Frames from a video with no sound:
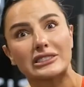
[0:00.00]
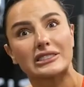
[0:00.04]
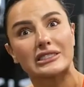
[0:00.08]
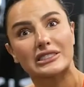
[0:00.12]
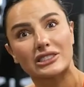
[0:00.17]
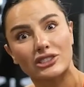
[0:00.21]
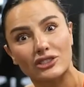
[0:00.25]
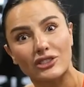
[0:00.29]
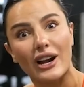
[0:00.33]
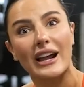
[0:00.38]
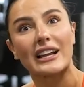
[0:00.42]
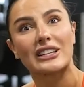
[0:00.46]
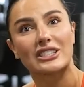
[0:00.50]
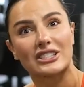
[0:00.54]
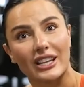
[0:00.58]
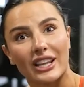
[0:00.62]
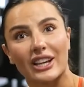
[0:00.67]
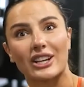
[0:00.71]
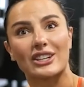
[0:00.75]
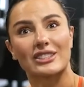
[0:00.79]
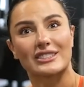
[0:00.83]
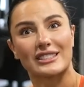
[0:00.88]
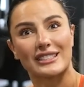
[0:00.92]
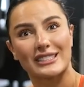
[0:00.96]
scratching
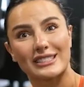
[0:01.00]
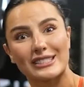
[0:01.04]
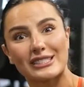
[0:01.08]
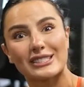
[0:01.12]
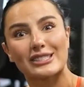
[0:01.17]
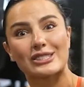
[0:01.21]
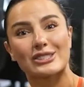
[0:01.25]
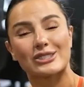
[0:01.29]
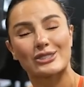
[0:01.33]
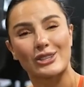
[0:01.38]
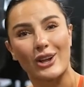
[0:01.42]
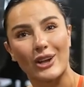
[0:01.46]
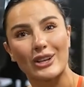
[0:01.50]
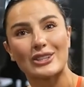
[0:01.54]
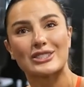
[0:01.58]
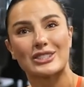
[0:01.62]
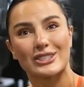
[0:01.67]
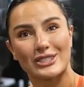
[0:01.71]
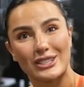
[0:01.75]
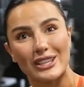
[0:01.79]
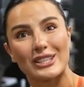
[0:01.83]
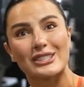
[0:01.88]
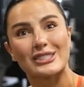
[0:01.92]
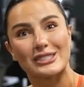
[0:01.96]
it because it's
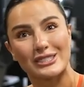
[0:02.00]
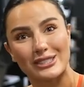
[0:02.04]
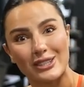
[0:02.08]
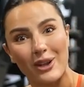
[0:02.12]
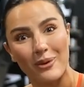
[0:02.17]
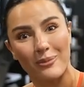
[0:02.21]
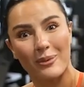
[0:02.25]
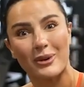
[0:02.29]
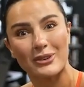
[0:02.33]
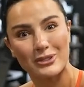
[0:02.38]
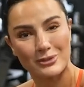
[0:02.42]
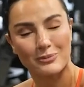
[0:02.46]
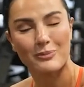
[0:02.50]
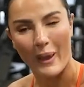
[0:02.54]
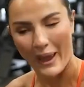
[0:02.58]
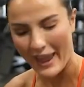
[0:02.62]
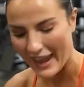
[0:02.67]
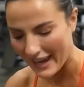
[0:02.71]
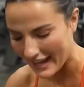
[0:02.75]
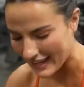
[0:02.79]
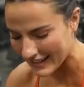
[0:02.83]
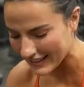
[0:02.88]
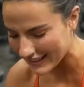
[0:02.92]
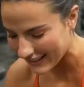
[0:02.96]
in so much
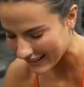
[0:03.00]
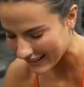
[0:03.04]
pain,